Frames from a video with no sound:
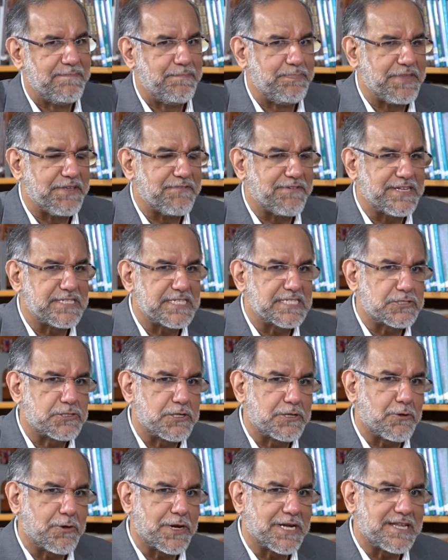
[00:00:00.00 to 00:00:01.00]
if I
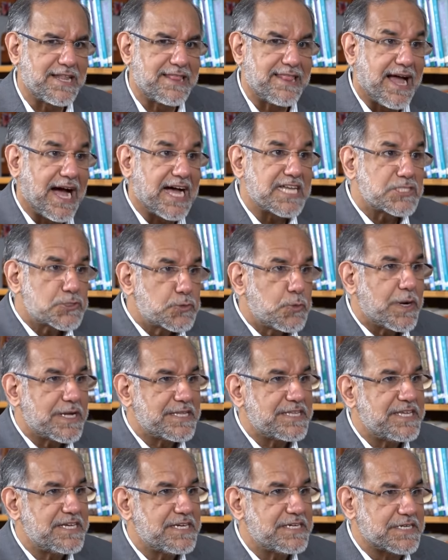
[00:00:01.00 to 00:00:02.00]
just look at the last 1
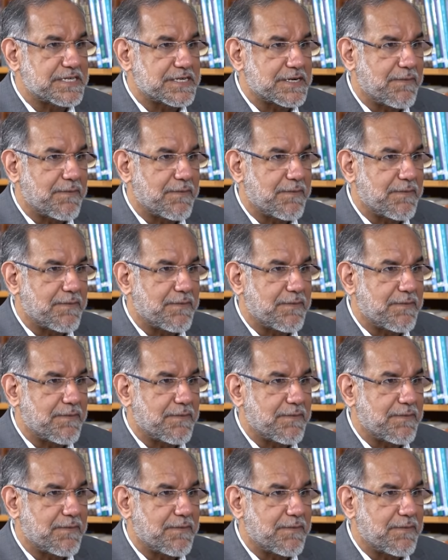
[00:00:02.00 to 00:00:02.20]
year,